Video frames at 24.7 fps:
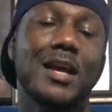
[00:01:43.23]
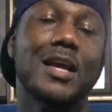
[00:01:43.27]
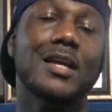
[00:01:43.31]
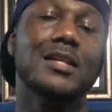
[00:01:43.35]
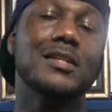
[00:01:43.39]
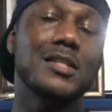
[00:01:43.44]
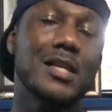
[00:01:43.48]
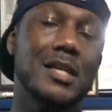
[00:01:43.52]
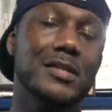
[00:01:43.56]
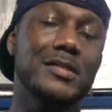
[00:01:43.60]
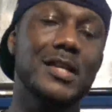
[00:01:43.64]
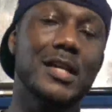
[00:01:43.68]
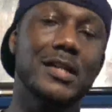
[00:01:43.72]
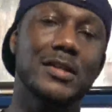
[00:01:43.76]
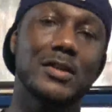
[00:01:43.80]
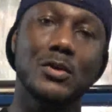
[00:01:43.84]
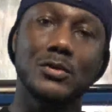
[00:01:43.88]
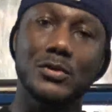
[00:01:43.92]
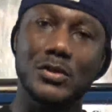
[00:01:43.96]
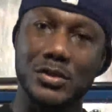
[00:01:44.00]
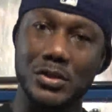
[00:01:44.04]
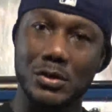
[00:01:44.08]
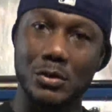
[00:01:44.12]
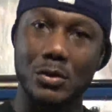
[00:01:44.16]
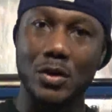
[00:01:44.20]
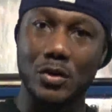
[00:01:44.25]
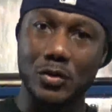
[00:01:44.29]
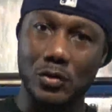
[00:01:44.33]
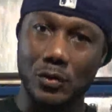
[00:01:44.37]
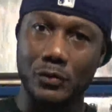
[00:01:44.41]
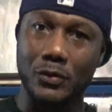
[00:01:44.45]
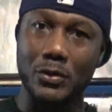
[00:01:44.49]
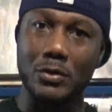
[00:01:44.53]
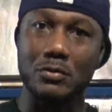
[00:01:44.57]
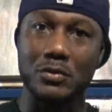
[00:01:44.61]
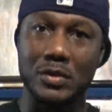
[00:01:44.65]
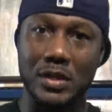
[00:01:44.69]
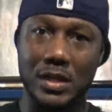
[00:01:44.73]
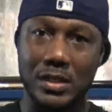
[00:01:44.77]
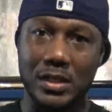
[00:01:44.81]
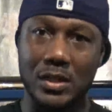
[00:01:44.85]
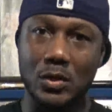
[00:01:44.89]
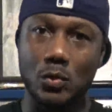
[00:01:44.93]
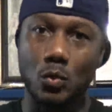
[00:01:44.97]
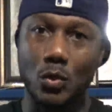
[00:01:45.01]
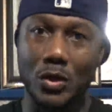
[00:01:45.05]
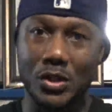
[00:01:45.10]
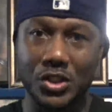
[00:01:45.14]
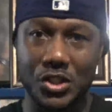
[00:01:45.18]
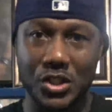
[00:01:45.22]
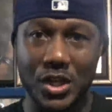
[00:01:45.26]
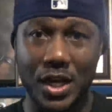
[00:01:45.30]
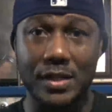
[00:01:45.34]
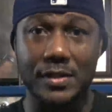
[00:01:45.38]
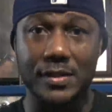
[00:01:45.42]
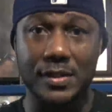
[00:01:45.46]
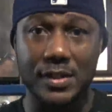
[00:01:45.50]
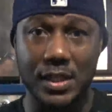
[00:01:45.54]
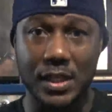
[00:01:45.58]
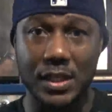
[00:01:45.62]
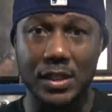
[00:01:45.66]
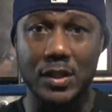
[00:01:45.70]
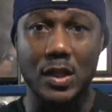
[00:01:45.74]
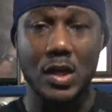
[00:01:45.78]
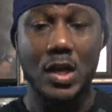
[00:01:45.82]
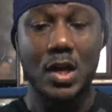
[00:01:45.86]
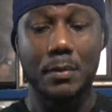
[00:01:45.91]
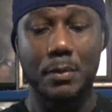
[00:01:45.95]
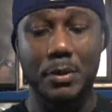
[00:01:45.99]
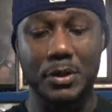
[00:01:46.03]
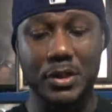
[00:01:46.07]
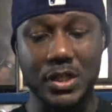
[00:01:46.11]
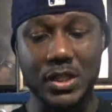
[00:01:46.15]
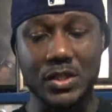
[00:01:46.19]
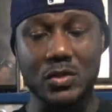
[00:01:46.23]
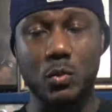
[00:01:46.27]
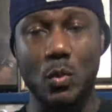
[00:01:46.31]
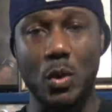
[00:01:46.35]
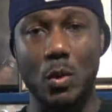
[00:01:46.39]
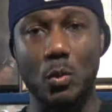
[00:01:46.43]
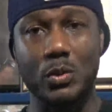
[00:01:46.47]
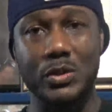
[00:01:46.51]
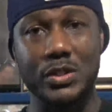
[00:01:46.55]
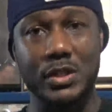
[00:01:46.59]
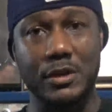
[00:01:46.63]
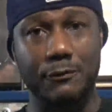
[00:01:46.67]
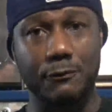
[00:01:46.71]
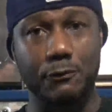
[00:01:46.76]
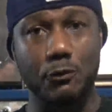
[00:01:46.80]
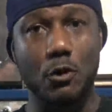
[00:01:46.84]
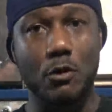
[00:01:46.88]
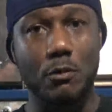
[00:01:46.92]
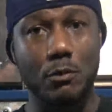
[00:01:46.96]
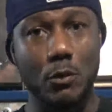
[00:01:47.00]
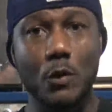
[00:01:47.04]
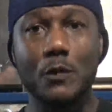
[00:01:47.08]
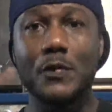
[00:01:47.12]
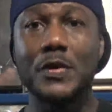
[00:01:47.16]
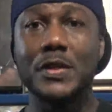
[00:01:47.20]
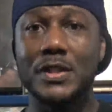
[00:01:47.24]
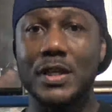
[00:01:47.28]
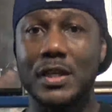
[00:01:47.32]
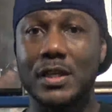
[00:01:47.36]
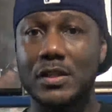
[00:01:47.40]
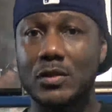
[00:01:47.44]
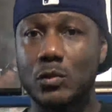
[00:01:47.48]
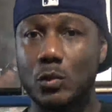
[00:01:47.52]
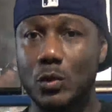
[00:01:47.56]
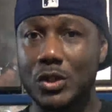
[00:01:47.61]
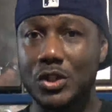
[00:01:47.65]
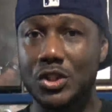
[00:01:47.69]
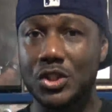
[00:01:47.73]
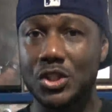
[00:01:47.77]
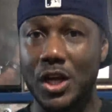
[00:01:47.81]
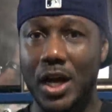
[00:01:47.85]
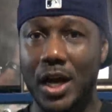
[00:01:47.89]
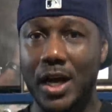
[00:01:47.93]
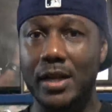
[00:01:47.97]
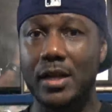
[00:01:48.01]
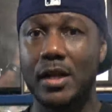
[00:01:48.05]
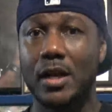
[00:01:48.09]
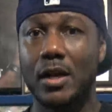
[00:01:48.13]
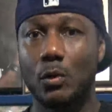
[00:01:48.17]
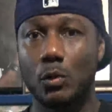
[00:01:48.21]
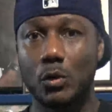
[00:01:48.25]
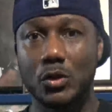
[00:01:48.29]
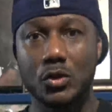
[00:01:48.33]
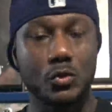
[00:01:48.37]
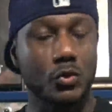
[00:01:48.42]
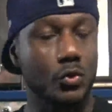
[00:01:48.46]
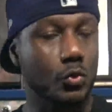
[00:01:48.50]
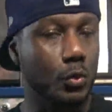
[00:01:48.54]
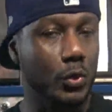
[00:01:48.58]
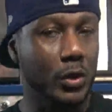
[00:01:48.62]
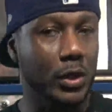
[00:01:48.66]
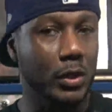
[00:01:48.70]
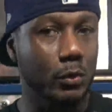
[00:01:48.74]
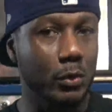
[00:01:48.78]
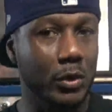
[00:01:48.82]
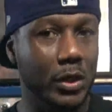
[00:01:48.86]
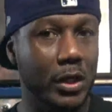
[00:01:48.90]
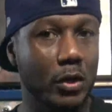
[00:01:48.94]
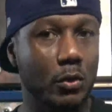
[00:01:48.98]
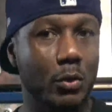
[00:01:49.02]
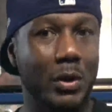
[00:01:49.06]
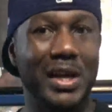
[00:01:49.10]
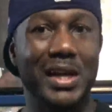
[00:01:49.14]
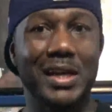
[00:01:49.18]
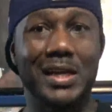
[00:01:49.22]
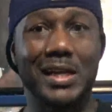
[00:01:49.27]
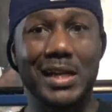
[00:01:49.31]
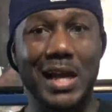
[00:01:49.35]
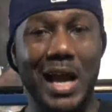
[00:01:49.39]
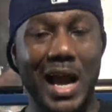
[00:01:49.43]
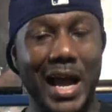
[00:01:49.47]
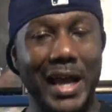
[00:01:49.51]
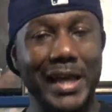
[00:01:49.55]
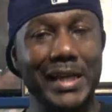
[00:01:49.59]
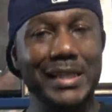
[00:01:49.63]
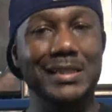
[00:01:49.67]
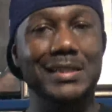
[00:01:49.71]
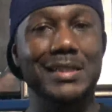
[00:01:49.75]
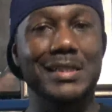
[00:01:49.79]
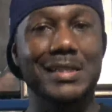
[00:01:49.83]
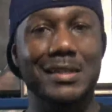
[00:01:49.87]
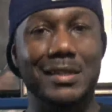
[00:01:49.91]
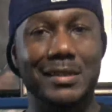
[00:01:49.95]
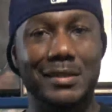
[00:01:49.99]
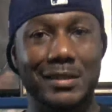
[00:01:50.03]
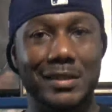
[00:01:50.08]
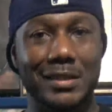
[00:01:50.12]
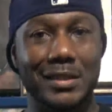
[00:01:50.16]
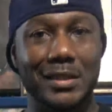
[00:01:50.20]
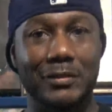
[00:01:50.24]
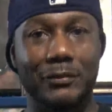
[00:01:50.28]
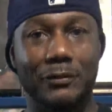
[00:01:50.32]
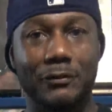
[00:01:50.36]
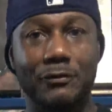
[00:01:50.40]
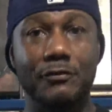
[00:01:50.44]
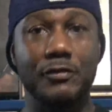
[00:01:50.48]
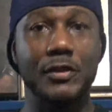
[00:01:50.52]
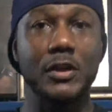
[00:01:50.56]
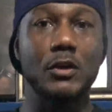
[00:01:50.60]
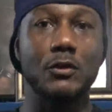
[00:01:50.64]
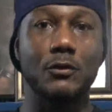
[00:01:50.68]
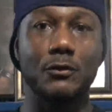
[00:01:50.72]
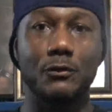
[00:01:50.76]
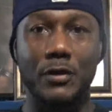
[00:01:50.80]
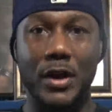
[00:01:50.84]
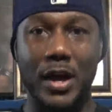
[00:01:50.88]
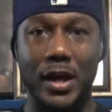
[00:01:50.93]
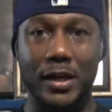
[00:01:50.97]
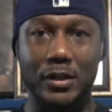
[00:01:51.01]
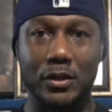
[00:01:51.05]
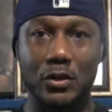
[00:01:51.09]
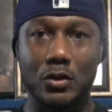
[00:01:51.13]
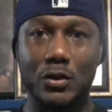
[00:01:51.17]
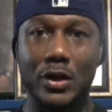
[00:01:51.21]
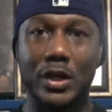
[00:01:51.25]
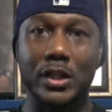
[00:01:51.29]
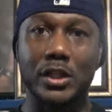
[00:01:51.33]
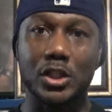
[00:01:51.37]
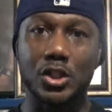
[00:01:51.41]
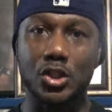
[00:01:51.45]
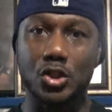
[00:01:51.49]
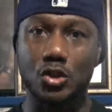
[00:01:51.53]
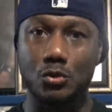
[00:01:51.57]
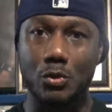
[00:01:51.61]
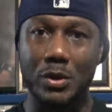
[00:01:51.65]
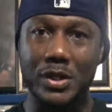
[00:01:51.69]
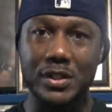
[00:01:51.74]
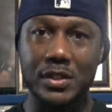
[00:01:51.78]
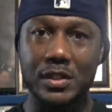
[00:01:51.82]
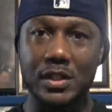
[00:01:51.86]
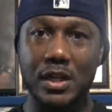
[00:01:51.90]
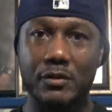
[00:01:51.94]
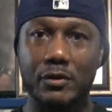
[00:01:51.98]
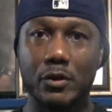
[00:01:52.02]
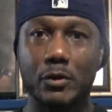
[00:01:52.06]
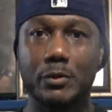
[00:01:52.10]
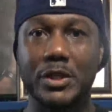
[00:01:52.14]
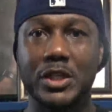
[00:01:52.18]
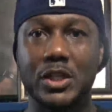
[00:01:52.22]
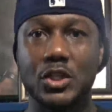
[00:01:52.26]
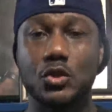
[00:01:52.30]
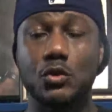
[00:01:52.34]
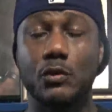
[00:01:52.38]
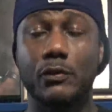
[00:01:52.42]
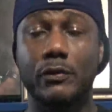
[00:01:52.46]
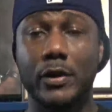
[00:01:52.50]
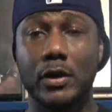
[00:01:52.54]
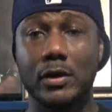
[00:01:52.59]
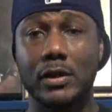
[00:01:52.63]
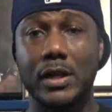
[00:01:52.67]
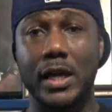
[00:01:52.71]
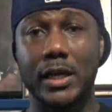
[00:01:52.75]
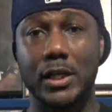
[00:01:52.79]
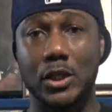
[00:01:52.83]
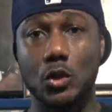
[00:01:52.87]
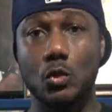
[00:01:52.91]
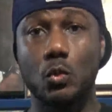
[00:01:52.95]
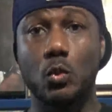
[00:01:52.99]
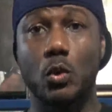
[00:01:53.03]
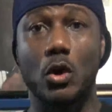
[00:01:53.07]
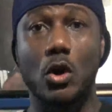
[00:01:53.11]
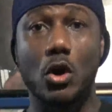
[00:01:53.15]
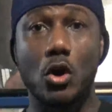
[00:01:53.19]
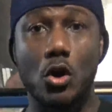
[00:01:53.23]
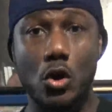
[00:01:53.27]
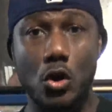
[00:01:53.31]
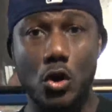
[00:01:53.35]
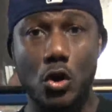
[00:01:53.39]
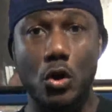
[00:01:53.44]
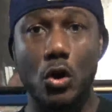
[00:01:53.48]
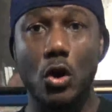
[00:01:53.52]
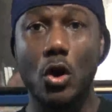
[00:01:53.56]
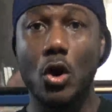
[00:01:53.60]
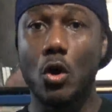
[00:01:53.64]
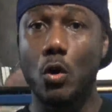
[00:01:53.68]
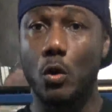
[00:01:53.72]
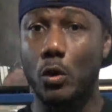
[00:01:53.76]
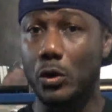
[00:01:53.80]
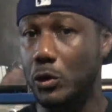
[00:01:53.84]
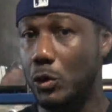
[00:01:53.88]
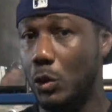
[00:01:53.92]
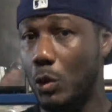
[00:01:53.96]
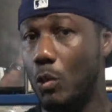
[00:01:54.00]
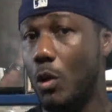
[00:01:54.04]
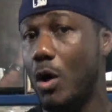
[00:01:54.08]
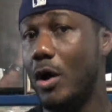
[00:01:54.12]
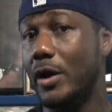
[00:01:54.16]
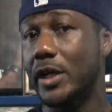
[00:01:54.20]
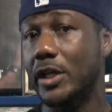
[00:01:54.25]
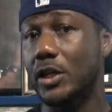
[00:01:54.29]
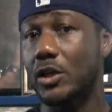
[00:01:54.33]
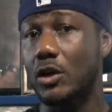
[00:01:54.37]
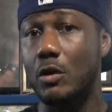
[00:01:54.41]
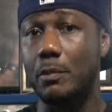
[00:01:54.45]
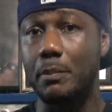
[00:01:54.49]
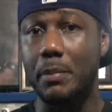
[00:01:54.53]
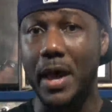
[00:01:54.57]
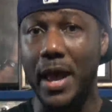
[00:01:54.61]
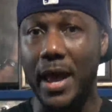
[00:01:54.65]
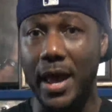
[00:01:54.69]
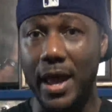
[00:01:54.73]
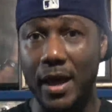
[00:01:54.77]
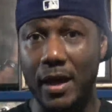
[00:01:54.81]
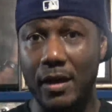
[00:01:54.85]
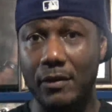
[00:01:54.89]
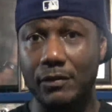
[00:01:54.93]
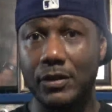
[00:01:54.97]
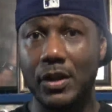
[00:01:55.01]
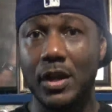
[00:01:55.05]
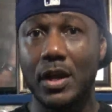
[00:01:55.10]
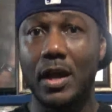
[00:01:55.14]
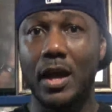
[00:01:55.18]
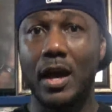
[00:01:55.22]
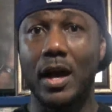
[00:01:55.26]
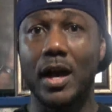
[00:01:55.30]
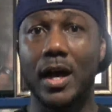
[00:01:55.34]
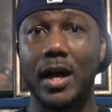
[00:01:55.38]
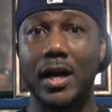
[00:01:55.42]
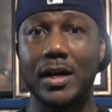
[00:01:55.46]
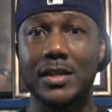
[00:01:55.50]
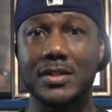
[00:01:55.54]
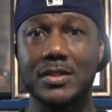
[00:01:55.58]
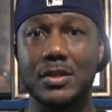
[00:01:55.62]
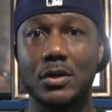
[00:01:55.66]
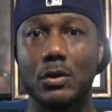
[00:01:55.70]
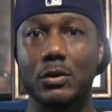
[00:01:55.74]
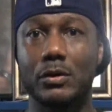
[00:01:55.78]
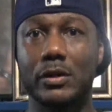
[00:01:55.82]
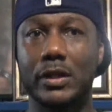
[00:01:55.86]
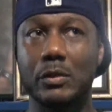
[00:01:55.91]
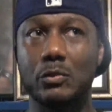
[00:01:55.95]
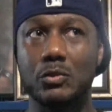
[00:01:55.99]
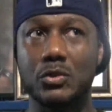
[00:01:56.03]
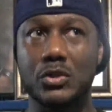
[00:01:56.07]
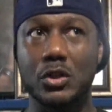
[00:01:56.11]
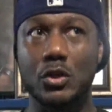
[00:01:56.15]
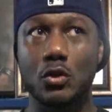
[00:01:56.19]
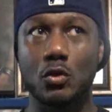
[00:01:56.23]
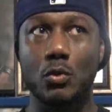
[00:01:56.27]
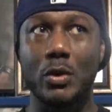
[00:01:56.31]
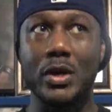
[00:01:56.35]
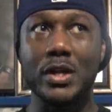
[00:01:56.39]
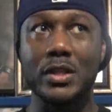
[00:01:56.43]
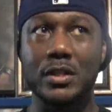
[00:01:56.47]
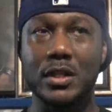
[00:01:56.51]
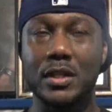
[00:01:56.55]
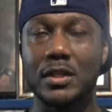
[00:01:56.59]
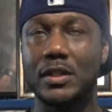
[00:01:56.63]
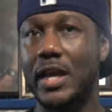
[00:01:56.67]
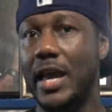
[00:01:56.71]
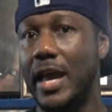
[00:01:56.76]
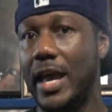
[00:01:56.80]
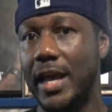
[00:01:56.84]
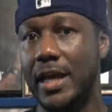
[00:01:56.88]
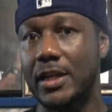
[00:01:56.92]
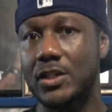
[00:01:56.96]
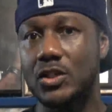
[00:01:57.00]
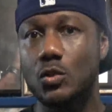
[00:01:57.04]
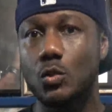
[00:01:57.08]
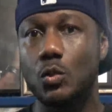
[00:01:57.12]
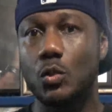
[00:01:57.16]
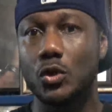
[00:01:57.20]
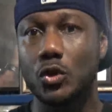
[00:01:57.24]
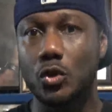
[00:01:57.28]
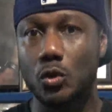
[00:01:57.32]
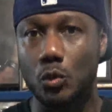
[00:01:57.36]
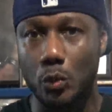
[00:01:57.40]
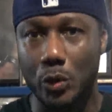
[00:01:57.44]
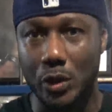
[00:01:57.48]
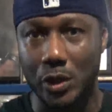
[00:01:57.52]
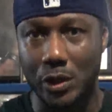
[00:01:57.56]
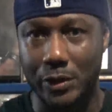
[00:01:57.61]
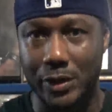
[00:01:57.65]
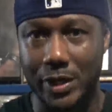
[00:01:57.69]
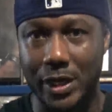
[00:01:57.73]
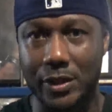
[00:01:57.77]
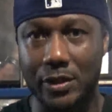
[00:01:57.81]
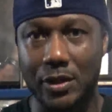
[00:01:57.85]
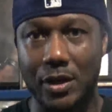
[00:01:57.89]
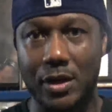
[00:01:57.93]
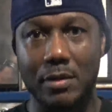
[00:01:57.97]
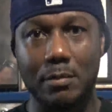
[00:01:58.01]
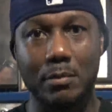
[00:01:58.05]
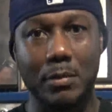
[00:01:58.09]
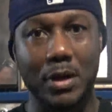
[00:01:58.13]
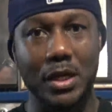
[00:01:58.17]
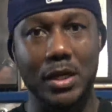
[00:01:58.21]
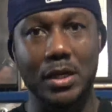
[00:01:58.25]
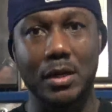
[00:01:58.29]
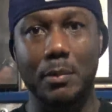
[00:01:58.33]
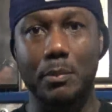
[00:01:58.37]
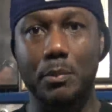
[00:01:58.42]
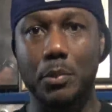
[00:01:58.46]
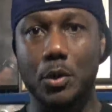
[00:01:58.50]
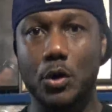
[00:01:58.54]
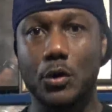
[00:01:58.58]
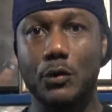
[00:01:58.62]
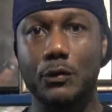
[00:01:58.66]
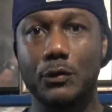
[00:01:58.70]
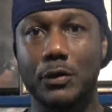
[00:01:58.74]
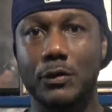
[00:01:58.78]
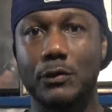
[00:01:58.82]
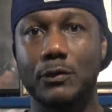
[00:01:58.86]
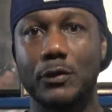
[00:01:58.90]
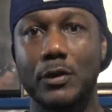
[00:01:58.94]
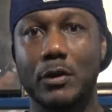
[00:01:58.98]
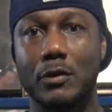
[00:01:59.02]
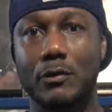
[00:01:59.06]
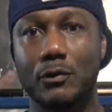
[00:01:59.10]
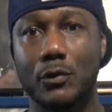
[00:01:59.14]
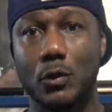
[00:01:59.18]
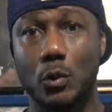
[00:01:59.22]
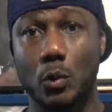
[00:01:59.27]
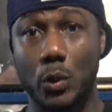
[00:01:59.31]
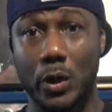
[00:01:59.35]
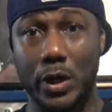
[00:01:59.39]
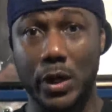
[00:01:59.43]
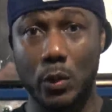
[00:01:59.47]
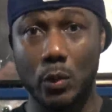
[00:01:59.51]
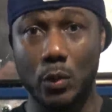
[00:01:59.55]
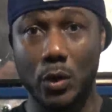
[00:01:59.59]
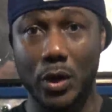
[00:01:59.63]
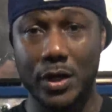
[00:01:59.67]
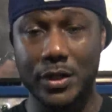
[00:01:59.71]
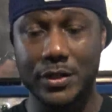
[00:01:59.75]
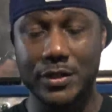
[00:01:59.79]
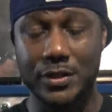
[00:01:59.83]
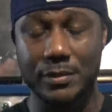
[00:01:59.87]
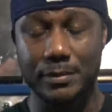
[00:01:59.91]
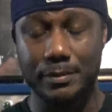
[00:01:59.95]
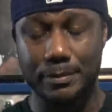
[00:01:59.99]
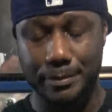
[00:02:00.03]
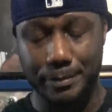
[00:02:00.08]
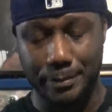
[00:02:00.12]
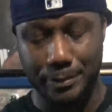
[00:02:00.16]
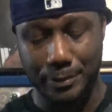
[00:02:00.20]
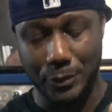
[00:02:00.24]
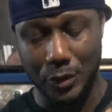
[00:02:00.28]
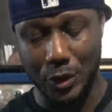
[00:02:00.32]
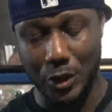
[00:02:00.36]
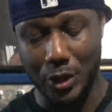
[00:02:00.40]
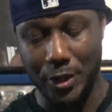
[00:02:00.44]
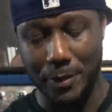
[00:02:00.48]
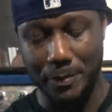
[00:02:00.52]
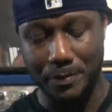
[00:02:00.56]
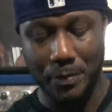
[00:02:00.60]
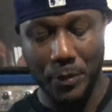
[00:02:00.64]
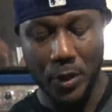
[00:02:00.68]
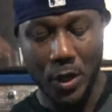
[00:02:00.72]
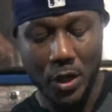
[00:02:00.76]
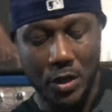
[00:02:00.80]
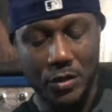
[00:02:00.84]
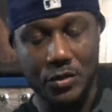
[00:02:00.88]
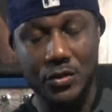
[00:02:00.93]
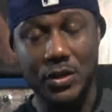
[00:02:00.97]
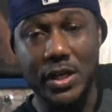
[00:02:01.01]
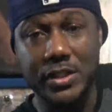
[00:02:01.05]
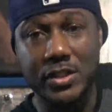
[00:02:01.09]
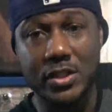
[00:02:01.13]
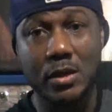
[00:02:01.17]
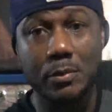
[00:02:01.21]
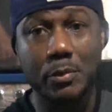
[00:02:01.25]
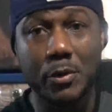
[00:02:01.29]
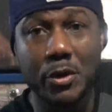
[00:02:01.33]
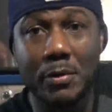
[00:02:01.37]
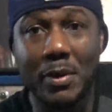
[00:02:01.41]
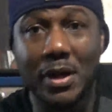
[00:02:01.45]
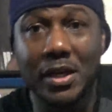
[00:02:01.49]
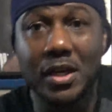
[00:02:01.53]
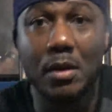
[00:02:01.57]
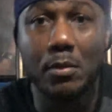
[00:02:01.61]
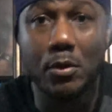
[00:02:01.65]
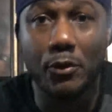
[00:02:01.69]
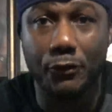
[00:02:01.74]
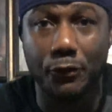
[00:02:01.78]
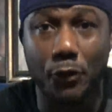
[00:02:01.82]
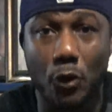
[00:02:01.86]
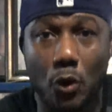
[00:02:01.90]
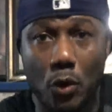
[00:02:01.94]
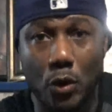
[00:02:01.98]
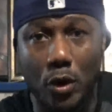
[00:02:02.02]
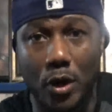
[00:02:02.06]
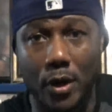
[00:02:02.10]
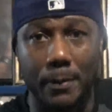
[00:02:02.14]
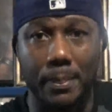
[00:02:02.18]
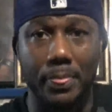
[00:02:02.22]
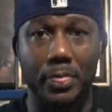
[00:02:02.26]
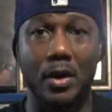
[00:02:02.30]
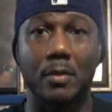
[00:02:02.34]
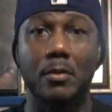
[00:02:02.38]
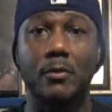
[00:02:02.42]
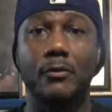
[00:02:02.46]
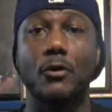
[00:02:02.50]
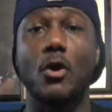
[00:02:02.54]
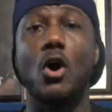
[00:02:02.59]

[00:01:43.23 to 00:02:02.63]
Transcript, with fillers: and yes, I know that there are other films that did one shot scenes, but this one was a full movie done in one shot, which was really, really great, and it heightened the, the fear factor and the stress level because you felt like you were her or you were walking her path. Uh, so it was a great thing to add to a thriller, and I thought it made it a perfect film for what it was. Alright, so that's going to bring my number four. Number